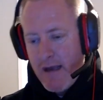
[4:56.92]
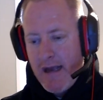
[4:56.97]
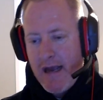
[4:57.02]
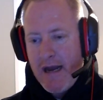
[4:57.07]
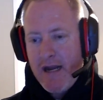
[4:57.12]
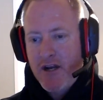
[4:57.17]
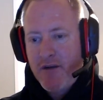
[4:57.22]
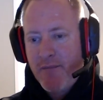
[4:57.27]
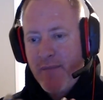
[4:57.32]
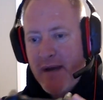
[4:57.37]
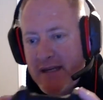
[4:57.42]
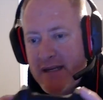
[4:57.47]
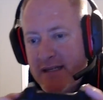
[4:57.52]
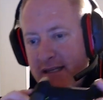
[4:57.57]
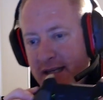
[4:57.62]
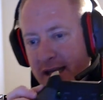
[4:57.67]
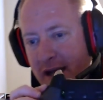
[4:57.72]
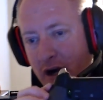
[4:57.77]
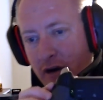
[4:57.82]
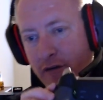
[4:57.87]
And you can
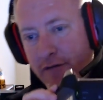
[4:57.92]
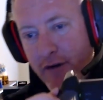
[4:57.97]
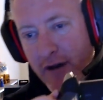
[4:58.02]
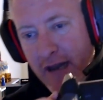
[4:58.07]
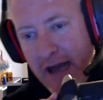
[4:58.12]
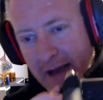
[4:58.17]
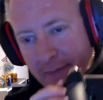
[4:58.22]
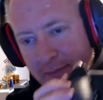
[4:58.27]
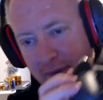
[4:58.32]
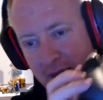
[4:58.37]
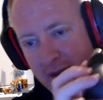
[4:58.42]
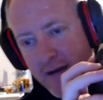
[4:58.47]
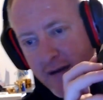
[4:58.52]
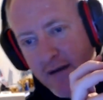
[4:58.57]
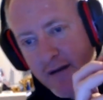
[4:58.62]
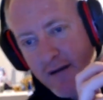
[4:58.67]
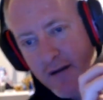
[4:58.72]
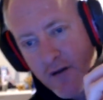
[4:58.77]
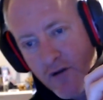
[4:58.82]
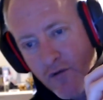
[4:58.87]
basically overlap it,
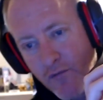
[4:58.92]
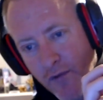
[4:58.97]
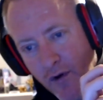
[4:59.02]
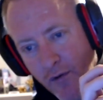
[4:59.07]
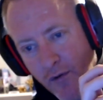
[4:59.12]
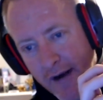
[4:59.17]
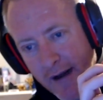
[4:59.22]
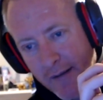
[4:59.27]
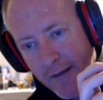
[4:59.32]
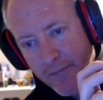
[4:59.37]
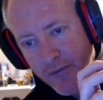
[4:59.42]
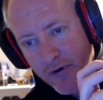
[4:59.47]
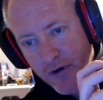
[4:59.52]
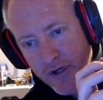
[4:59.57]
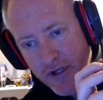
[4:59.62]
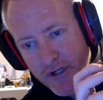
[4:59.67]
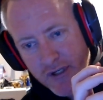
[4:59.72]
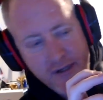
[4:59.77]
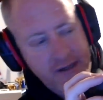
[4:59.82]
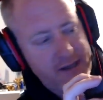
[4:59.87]
where when I
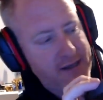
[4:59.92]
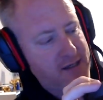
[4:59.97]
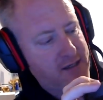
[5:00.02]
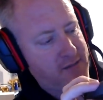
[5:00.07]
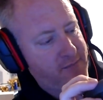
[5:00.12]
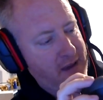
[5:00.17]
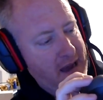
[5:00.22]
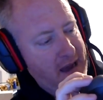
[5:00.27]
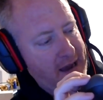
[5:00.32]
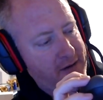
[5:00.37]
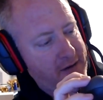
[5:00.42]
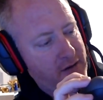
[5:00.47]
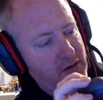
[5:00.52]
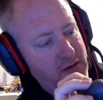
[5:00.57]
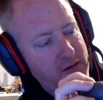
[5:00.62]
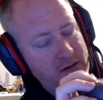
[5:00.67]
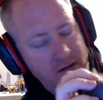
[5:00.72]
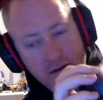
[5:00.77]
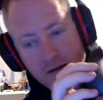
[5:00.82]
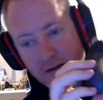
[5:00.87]
push this
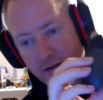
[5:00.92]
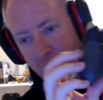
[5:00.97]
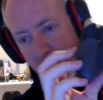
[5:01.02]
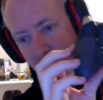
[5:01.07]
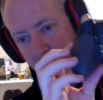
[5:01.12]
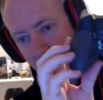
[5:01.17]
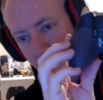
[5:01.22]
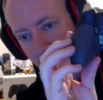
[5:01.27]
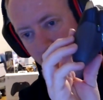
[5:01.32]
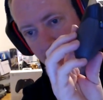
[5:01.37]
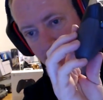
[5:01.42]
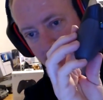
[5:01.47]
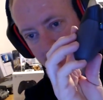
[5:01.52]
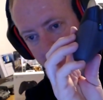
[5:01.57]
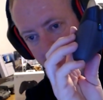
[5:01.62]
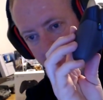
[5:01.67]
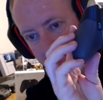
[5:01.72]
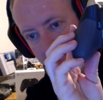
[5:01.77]
paddle, the long one,